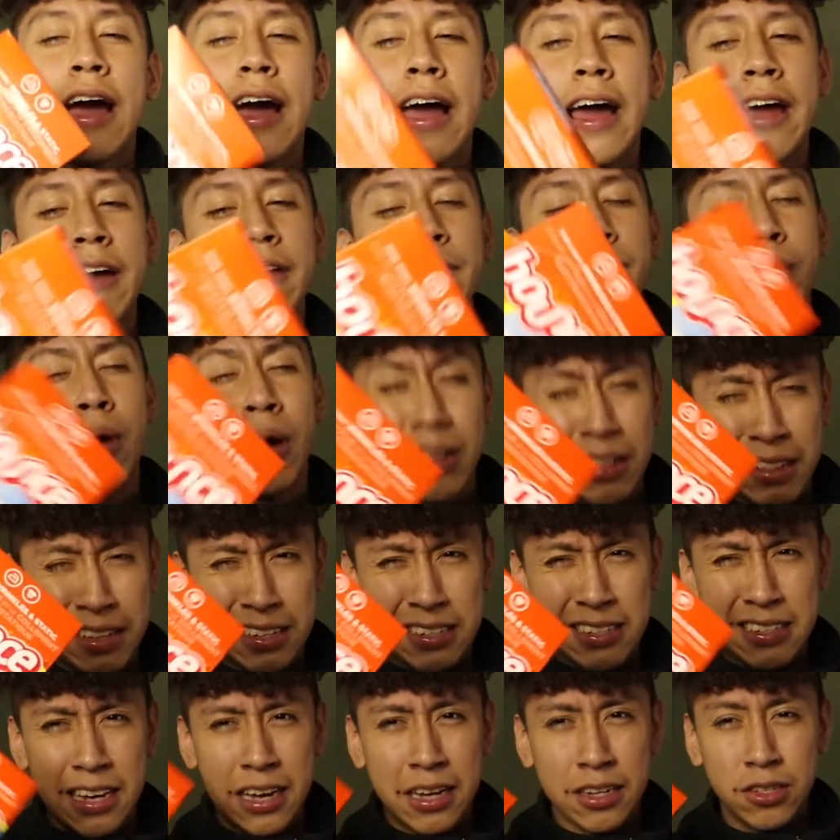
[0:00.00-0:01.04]
I bought
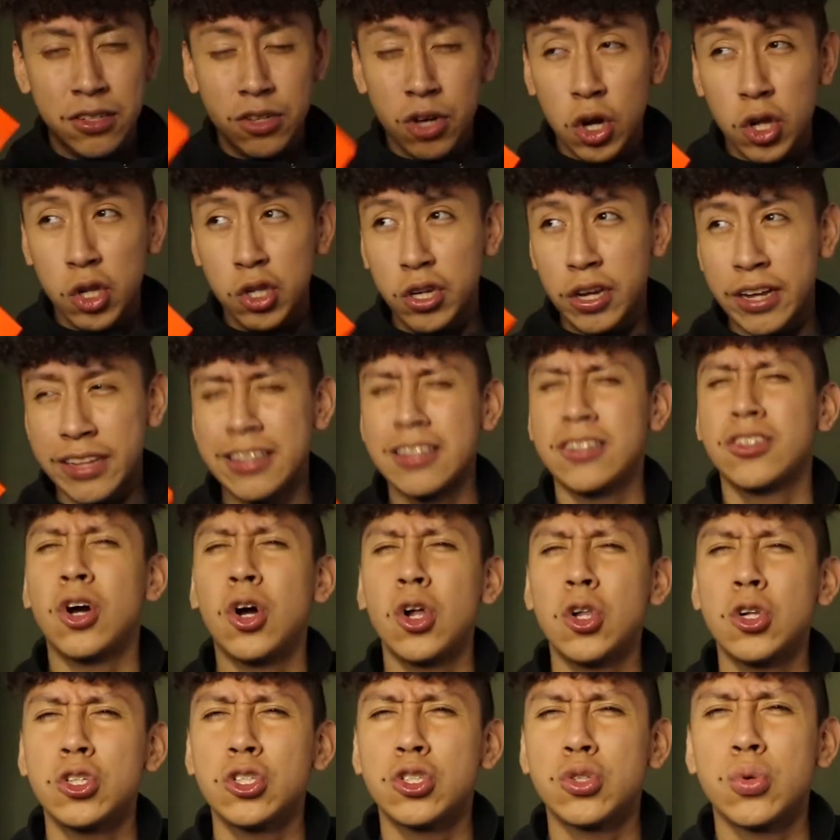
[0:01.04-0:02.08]
these at the
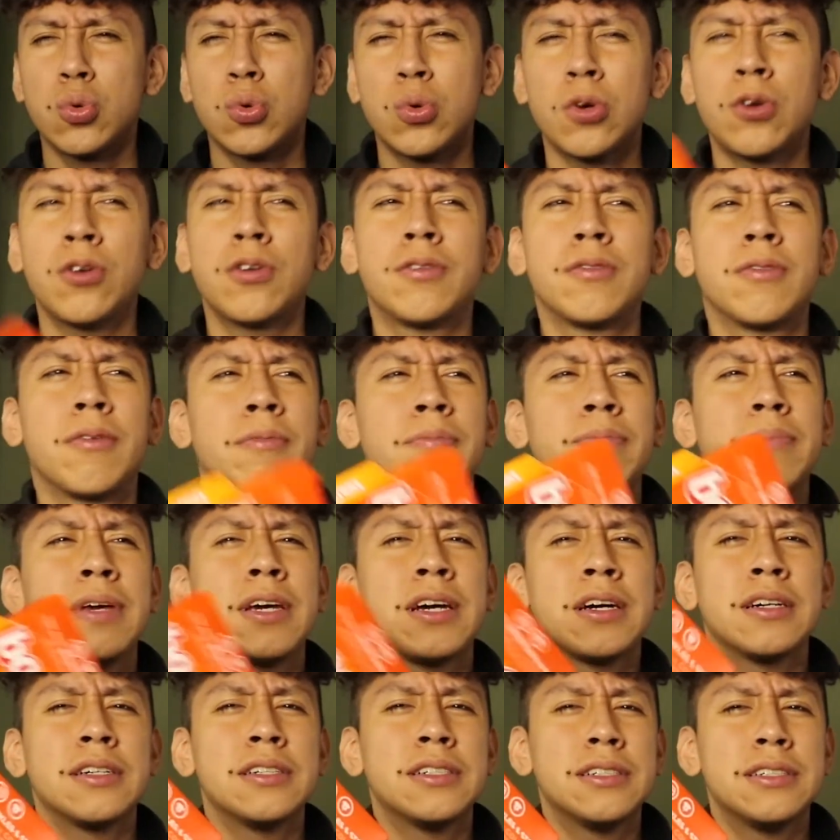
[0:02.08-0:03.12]
dollar store
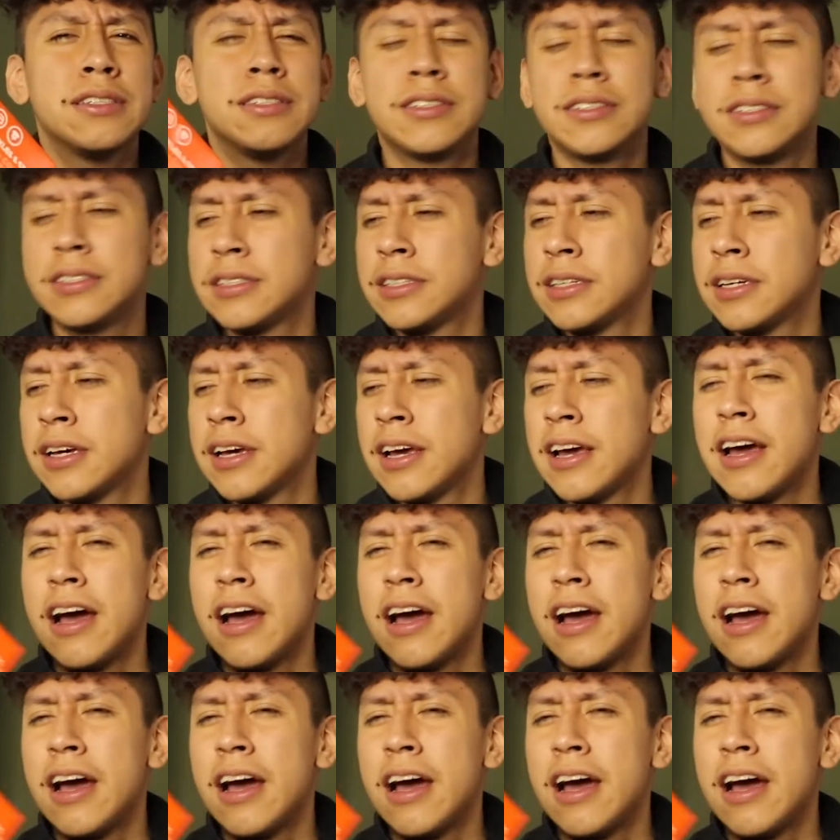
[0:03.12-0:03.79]
because